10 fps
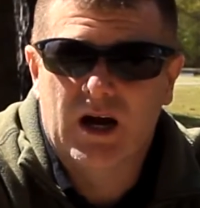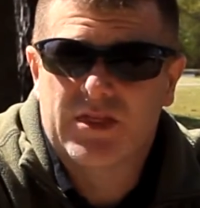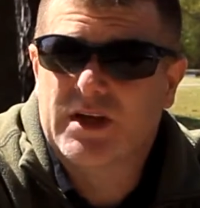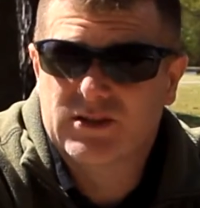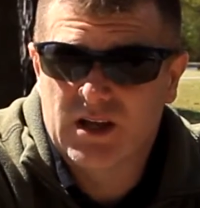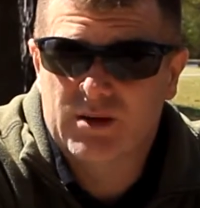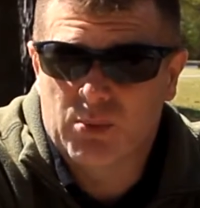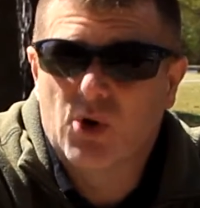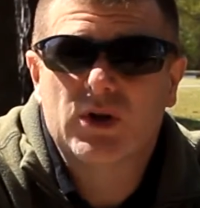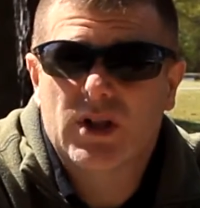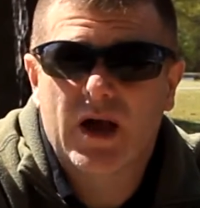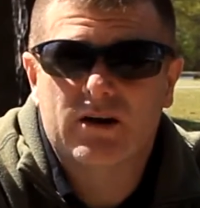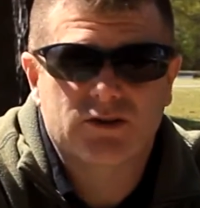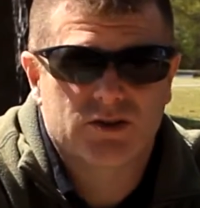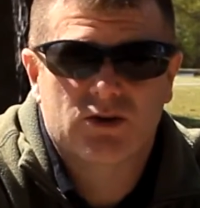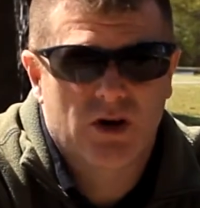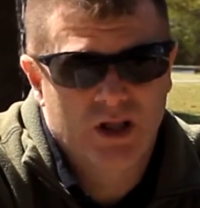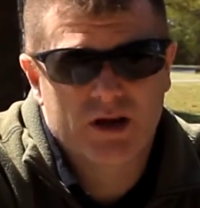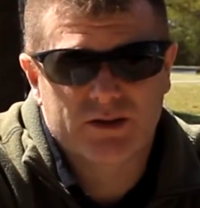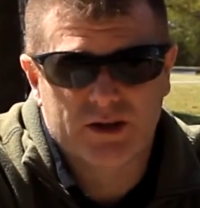Things like broken lighters, they're all
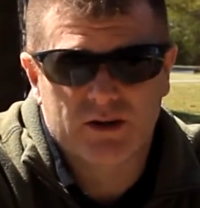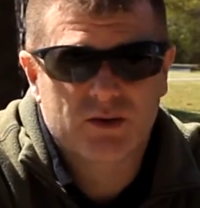out there.